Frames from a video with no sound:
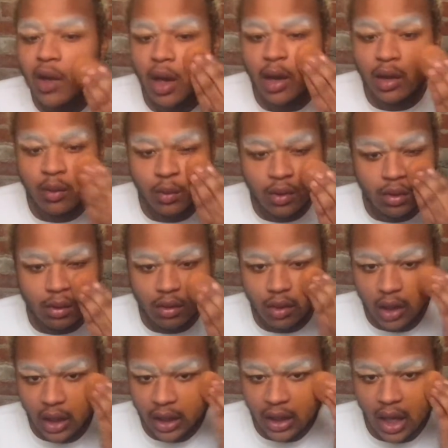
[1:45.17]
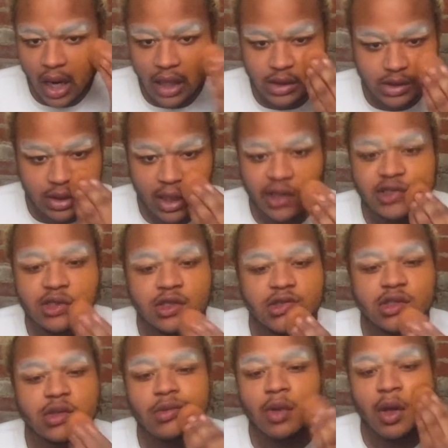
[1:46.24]
It
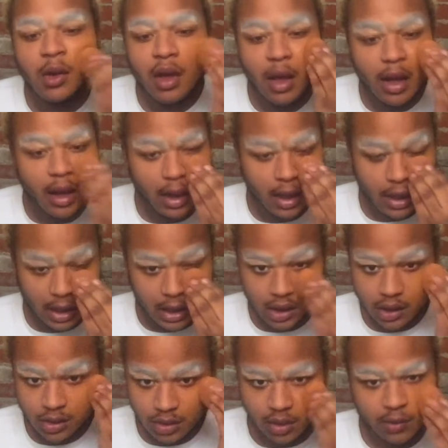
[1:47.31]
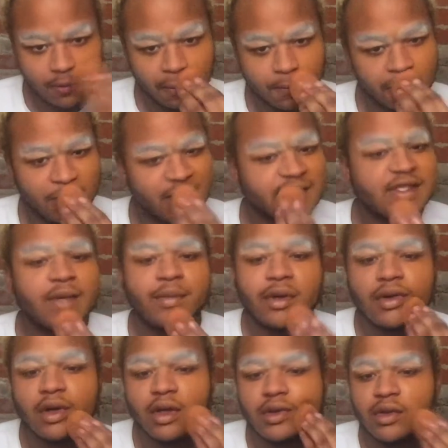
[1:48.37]
oxidizes and once I put
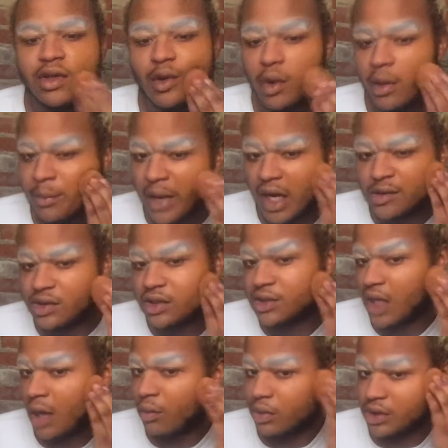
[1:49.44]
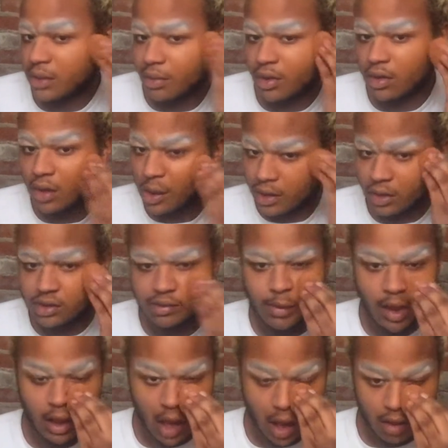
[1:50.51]
on, it balances out once I put on all this
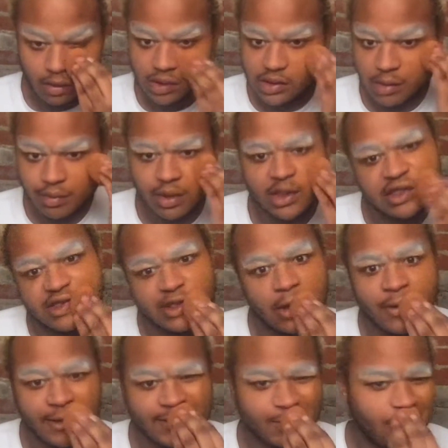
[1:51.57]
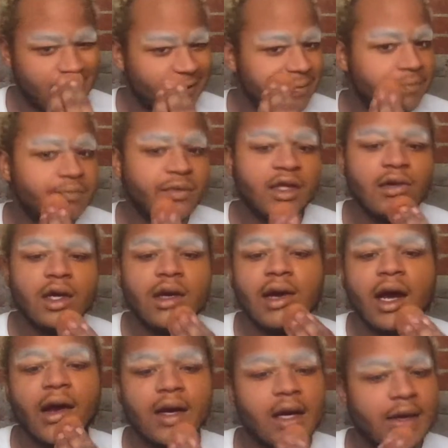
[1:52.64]
makeup because I'm putting so much on
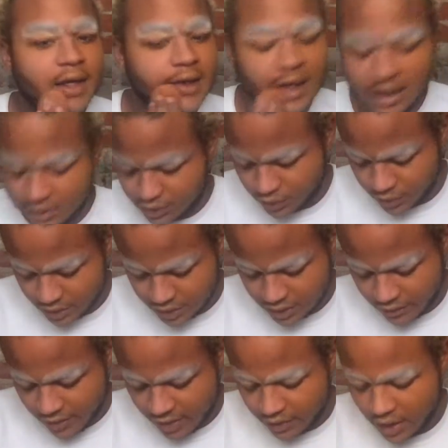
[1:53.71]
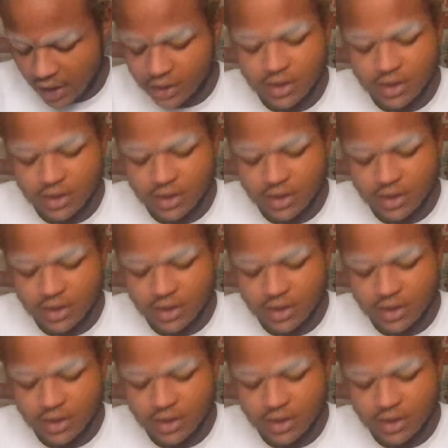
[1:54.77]
highlighting contour and stuff like that.